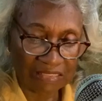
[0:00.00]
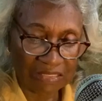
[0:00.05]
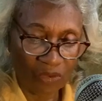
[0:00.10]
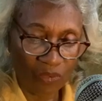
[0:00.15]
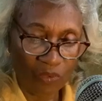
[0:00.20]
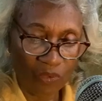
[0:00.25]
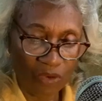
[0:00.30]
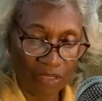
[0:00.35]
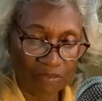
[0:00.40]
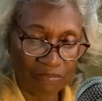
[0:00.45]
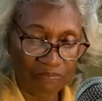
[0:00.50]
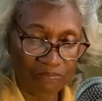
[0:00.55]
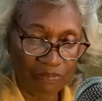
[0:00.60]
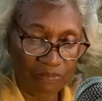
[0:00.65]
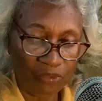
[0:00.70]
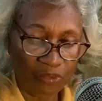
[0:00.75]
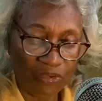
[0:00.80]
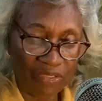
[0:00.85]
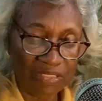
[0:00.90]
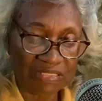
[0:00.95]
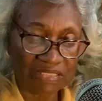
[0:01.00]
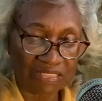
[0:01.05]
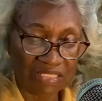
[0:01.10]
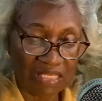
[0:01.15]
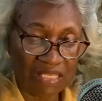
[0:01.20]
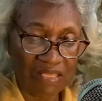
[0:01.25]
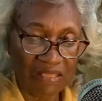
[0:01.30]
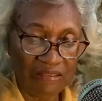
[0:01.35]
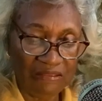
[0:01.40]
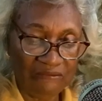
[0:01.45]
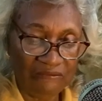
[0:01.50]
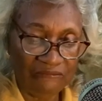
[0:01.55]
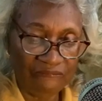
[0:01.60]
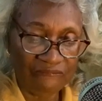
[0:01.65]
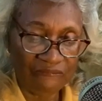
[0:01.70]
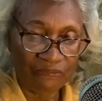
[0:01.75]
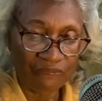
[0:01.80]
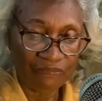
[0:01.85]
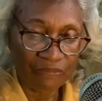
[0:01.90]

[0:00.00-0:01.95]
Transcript: let someone receive